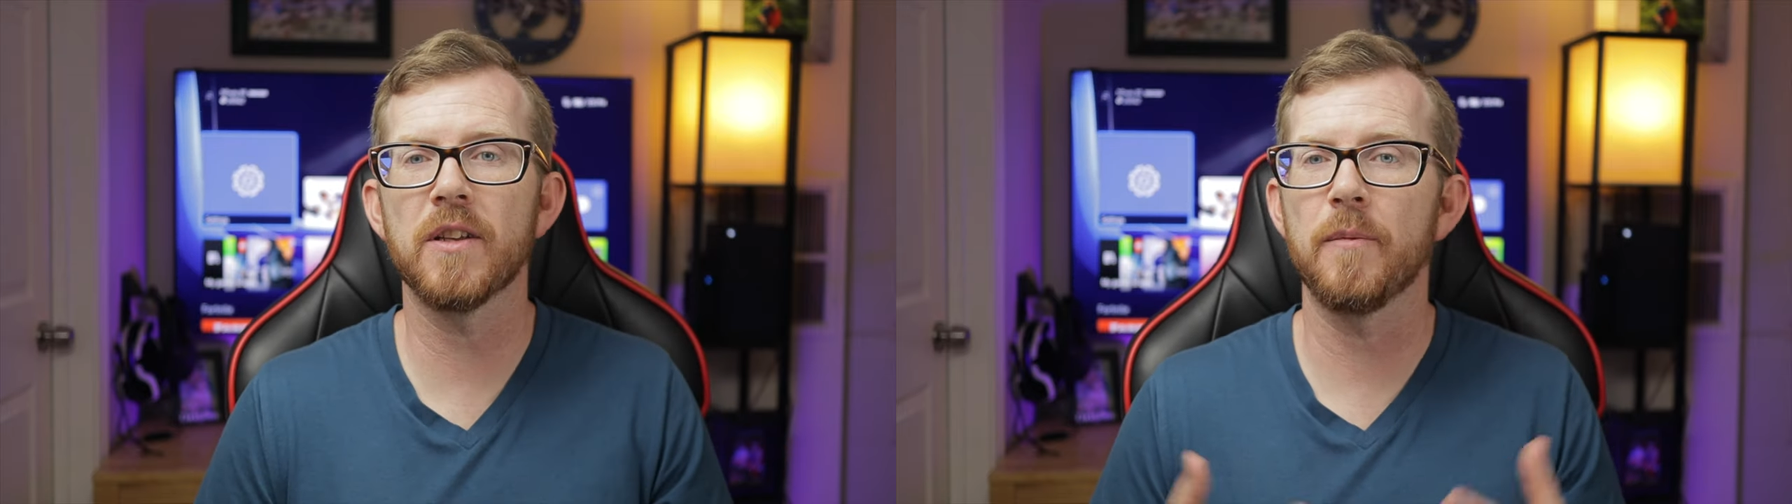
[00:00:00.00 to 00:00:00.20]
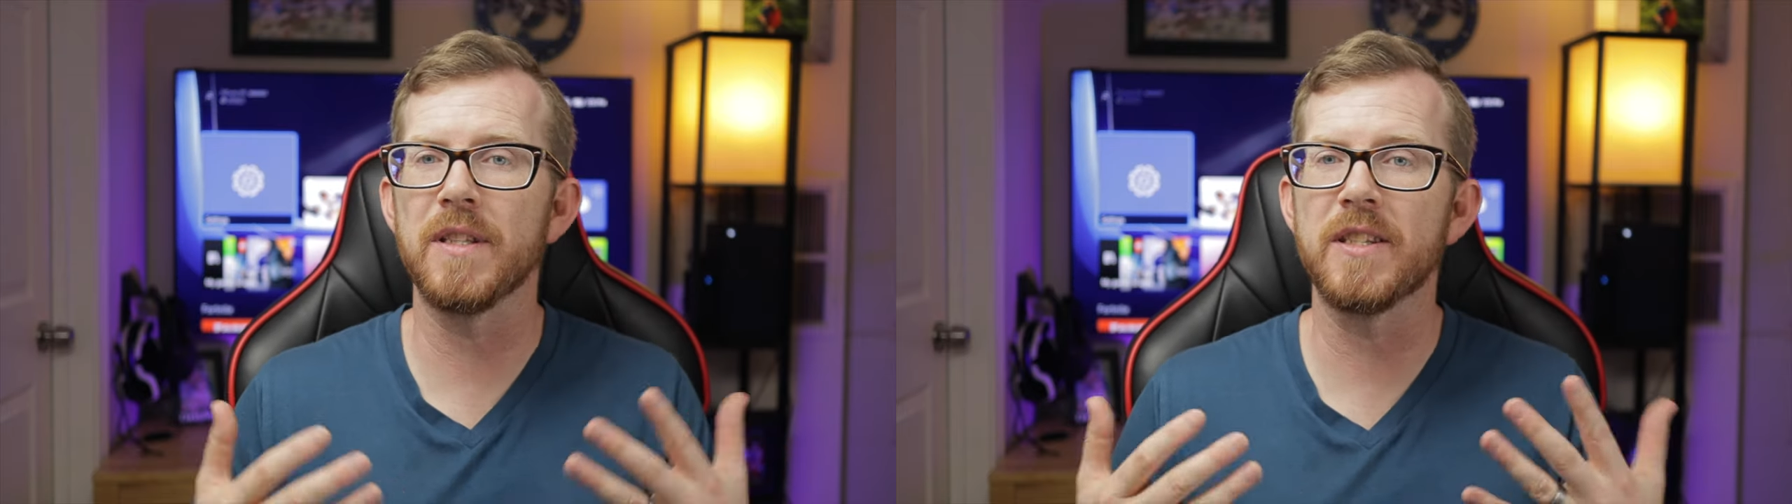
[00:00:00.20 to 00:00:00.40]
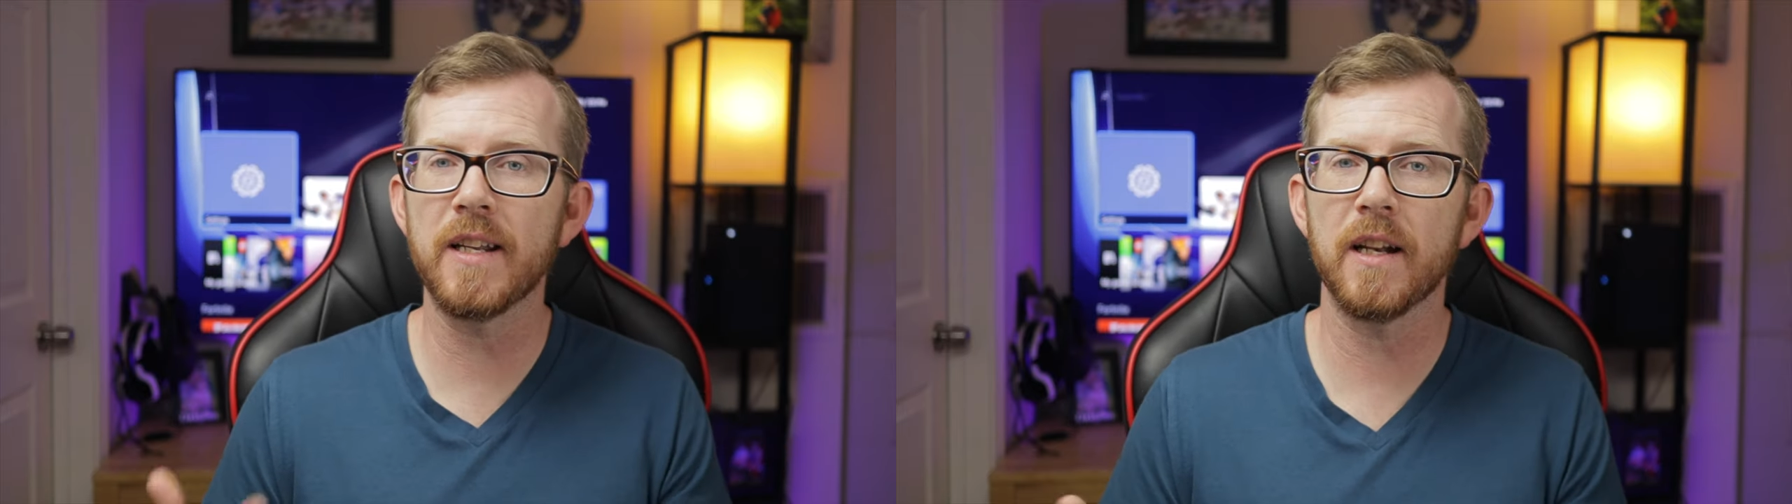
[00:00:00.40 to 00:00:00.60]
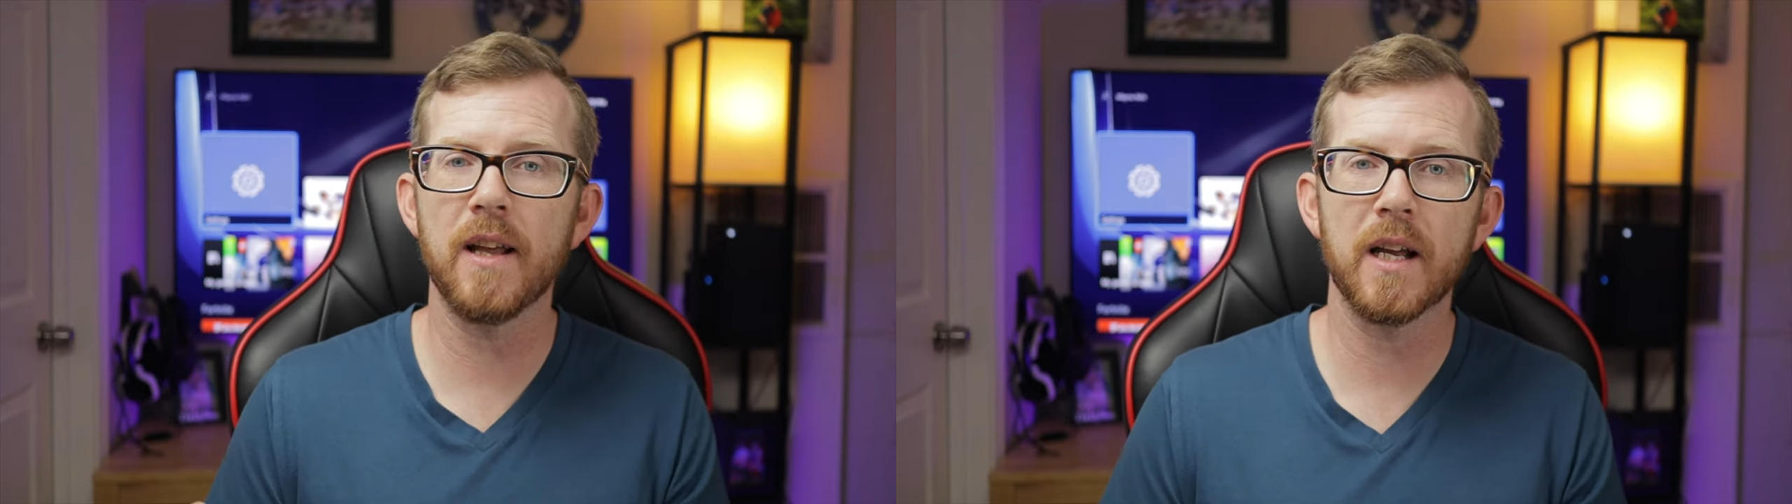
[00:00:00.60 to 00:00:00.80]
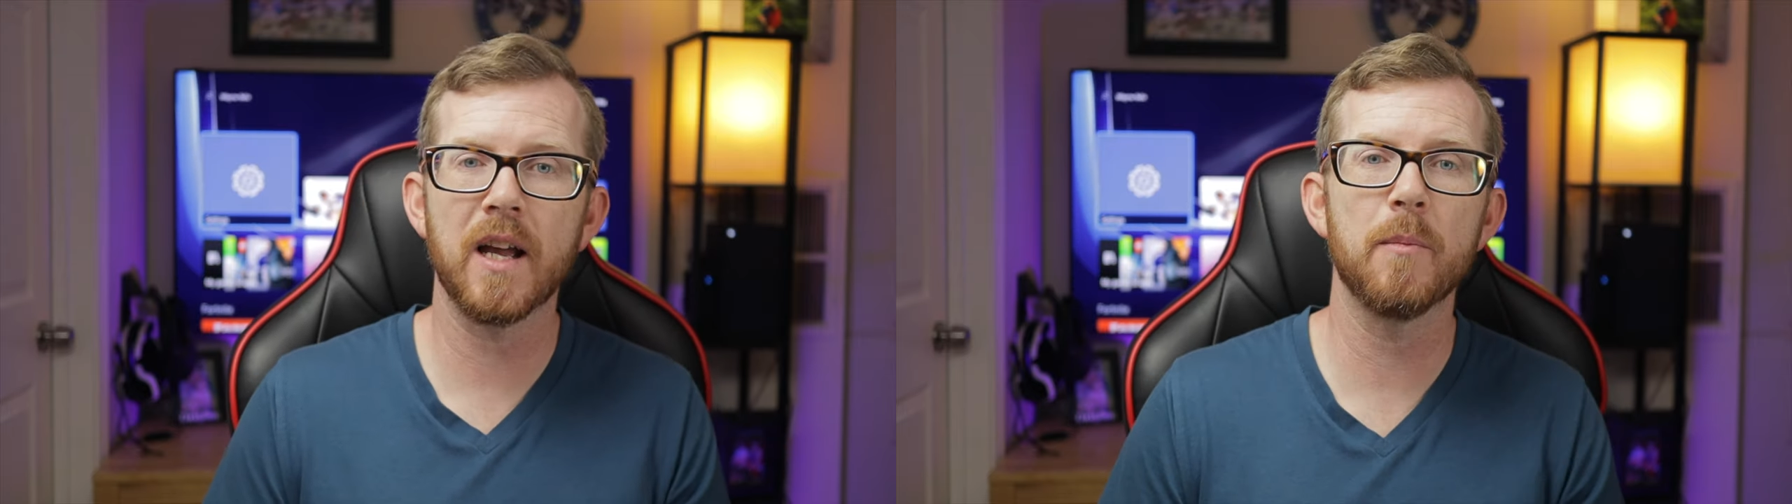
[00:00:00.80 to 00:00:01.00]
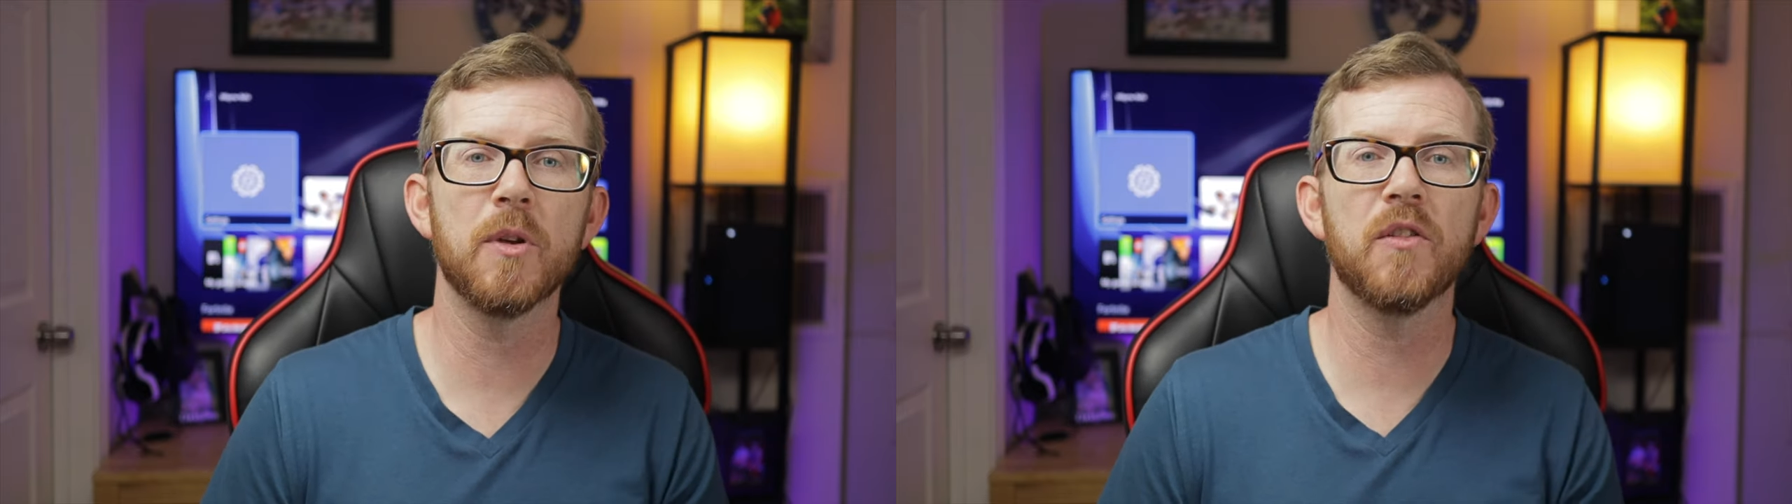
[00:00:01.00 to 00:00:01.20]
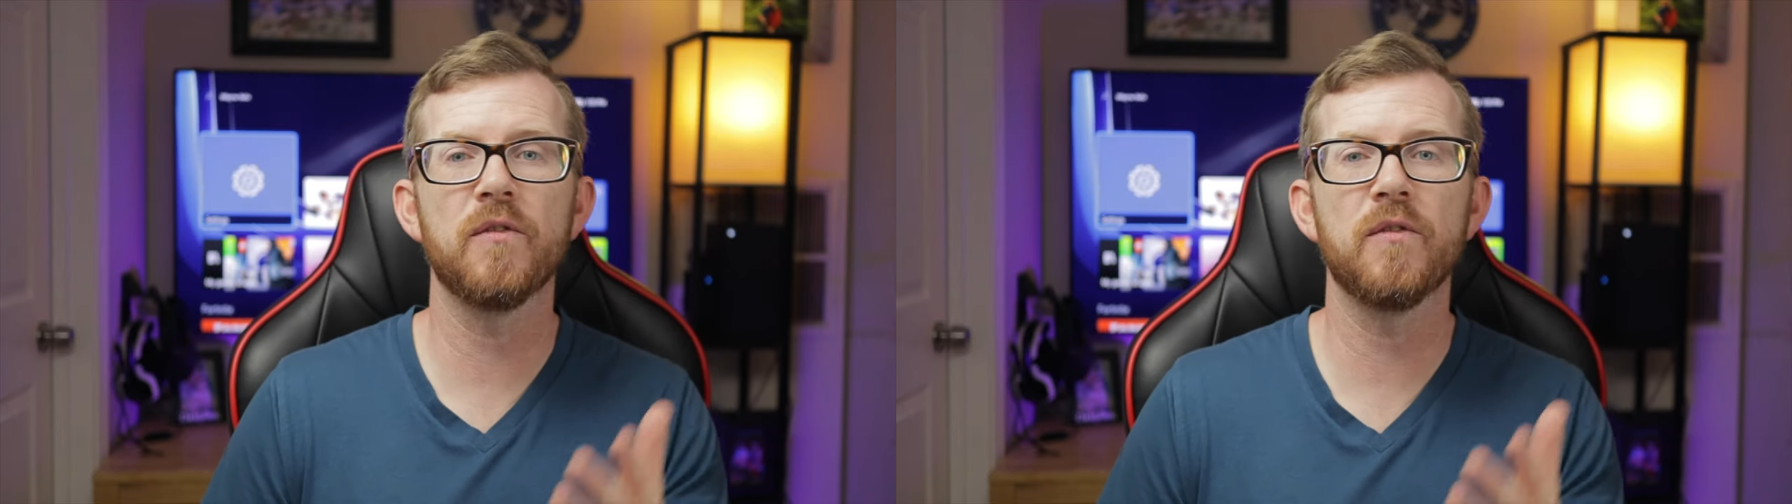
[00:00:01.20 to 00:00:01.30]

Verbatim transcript: and I've been seeing a lot of comments